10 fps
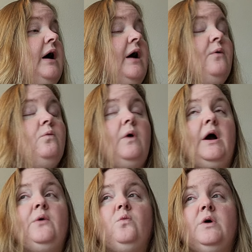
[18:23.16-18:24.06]
I,
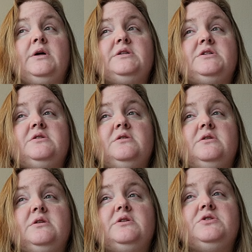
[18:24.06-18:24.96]
I want to,
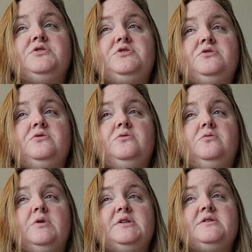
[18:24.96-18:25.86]
to do
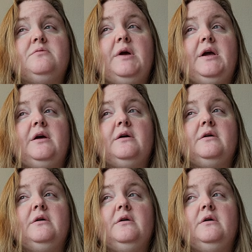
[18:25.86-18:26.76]
once a week
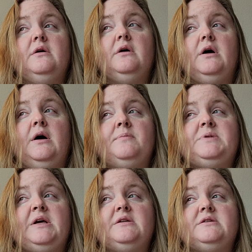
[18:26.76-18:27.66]

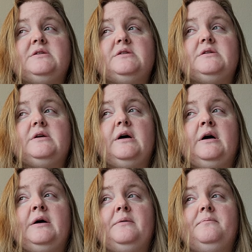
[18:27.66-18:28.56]
updates,
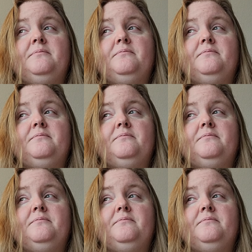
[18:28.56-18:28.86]
um,